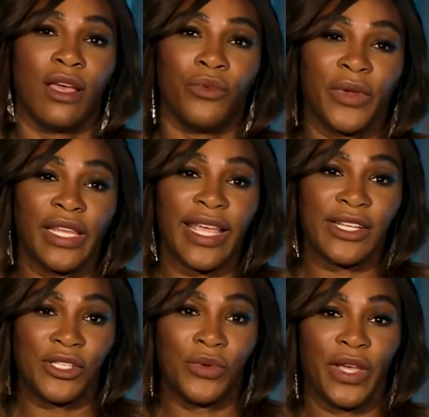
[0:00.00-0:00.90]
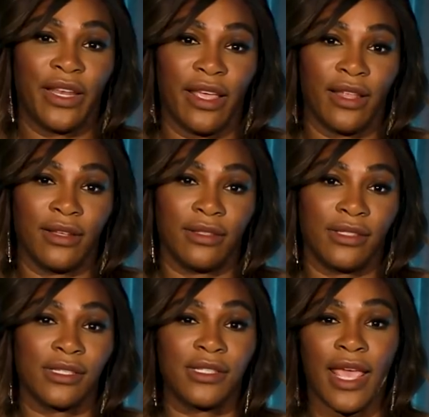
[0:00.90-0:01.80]
relate to it, and
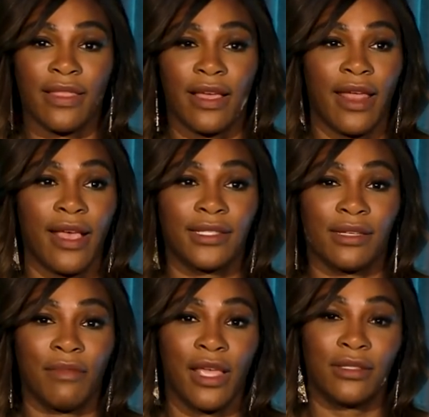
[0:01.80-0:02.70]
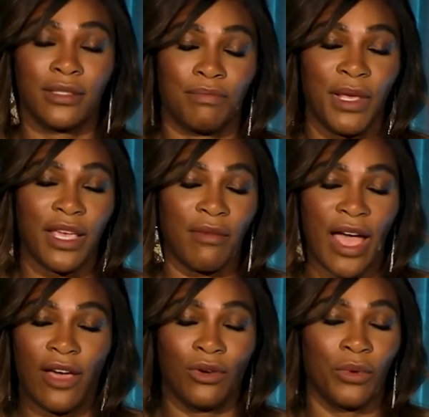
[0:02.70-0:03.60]
just take that S and pick up
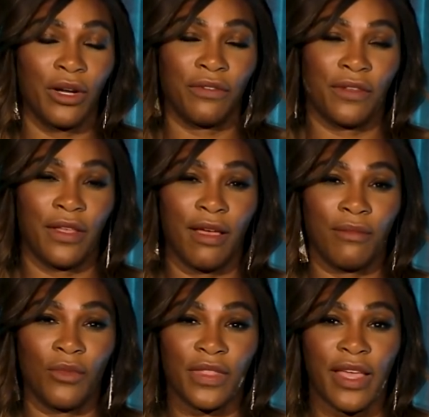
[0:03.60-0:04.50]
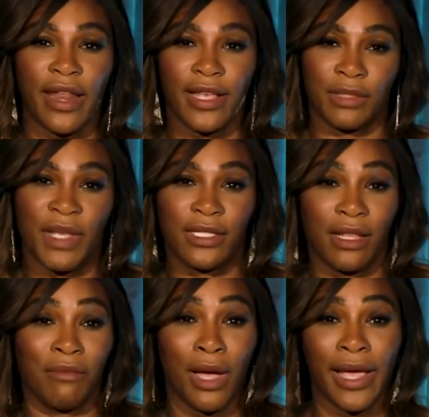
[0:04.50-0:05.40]
out a word for them, what that S means to
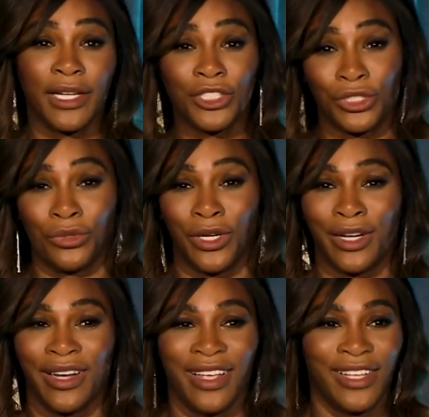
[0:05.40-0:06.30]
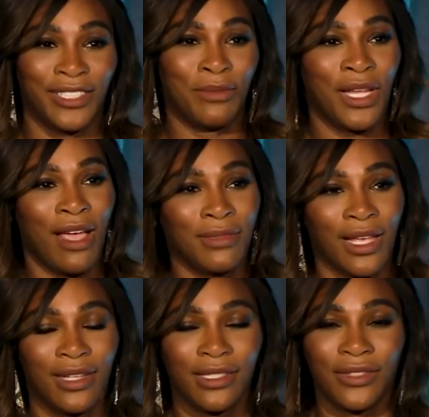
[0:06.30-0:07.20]
them. Mine is sure. Sometimes
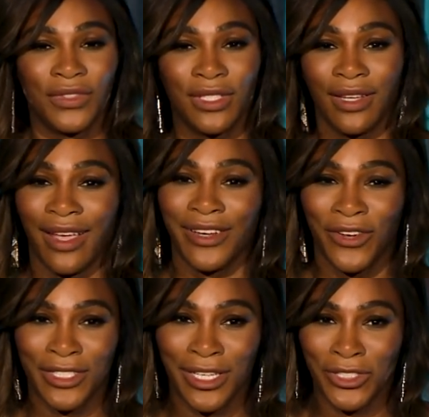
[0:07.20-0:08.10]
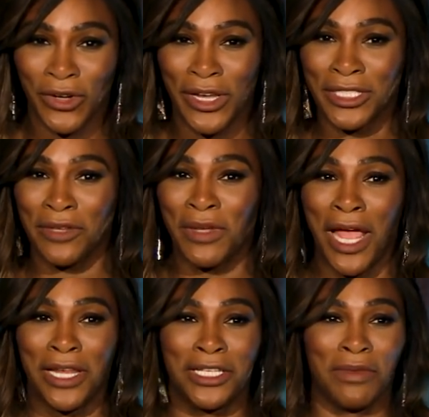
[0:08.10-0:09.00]
I just feel, I know it sounds crazy, but
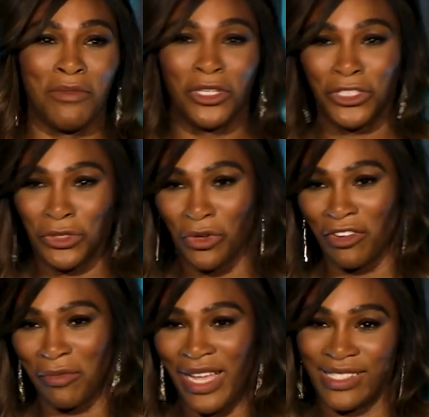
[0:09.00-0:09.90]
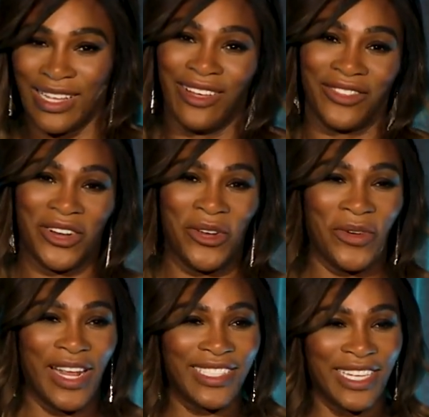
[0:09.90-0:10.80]
I need to be more sure of myself. You know,
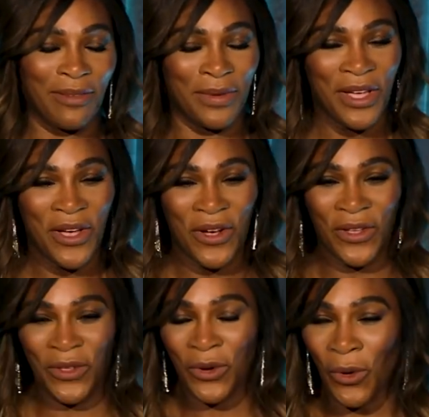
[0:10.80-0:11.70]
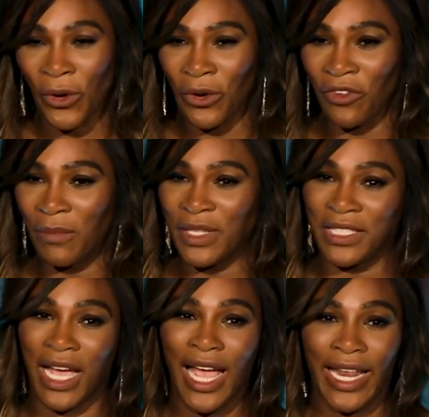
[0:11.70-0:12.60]
when I step on the court or if I'm
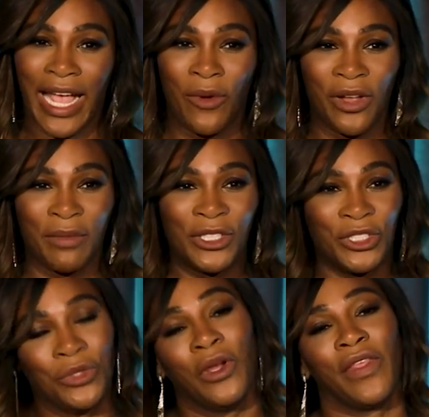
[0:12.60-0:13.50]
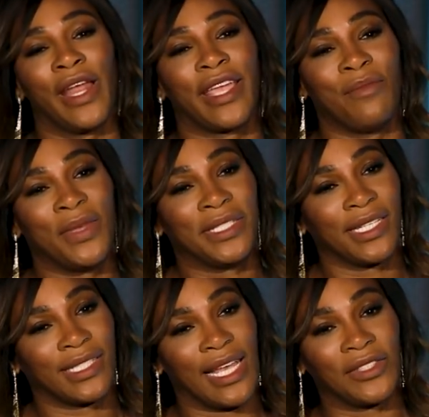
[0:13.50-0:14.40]
designing, I want to be sure that I can be
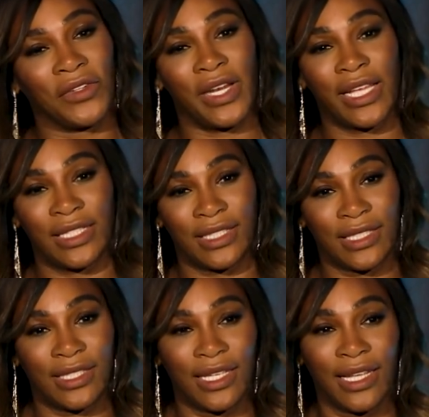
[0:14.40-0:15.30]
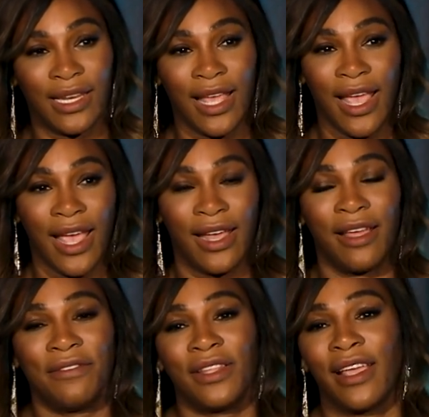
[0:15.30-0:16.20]
successful and I can succeed. And
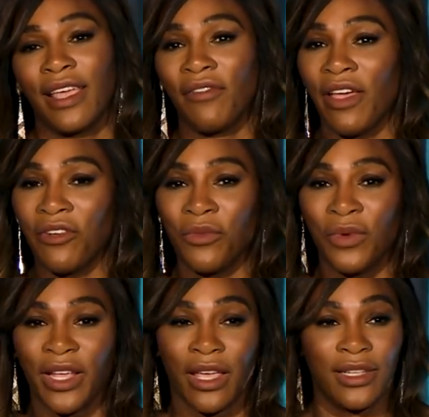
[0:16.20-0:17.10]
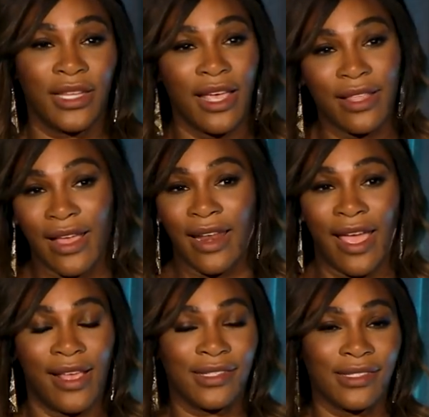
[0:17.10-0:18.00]
I feel like if everyone can take that
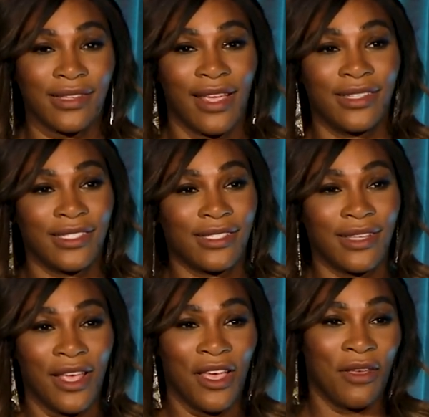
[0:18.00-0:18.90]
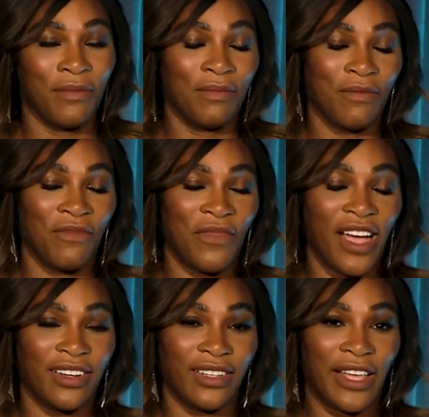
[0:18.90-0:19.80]
S and just
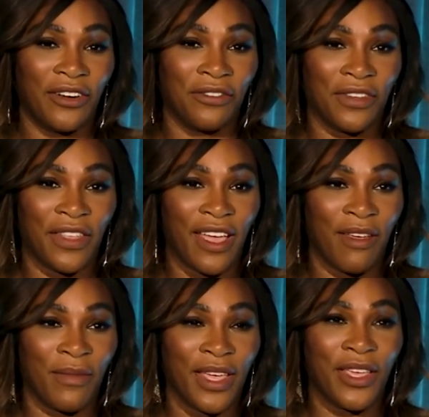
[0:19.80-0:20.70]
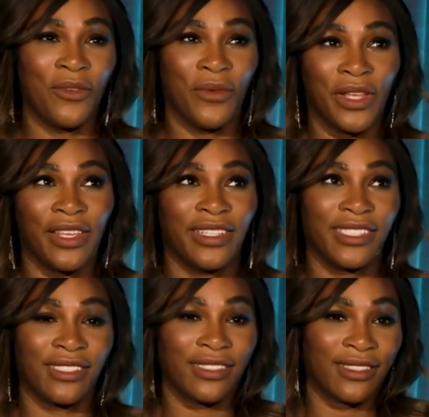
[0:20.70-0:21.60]
find a letter for them, it can really
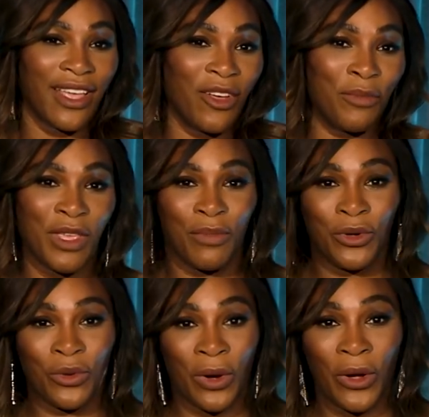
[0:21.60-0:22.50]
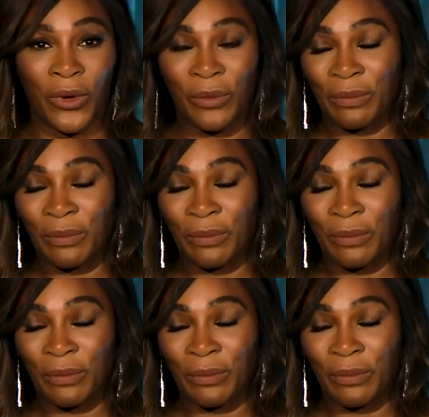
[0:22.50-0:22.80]
just help people grow.